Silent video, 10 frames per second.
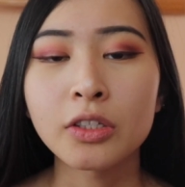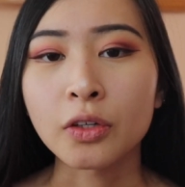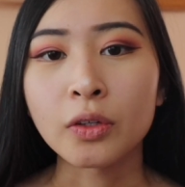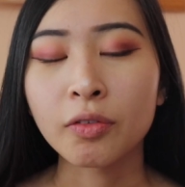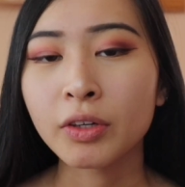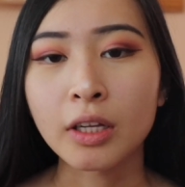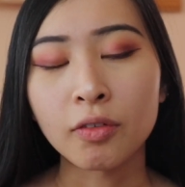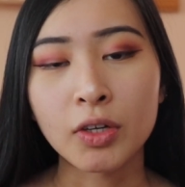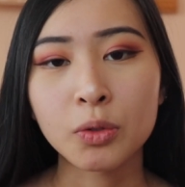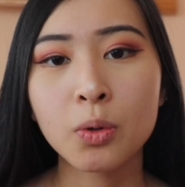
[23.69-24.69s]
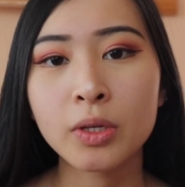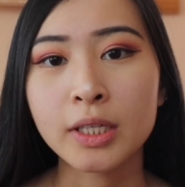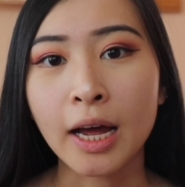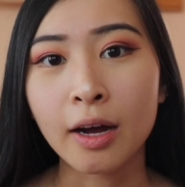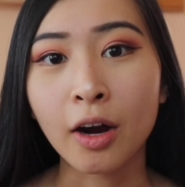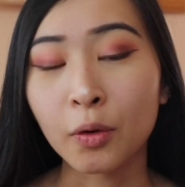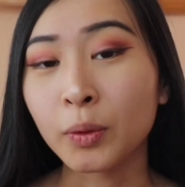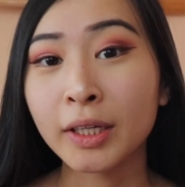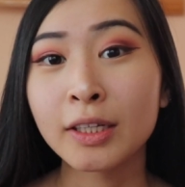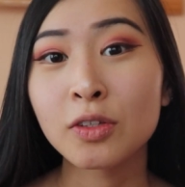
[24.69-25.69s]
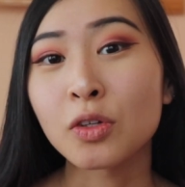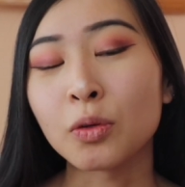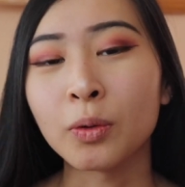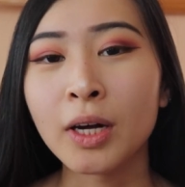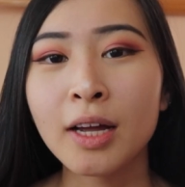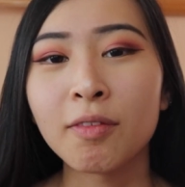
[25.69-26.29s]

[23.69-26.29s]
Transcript: to different individuals that are willing to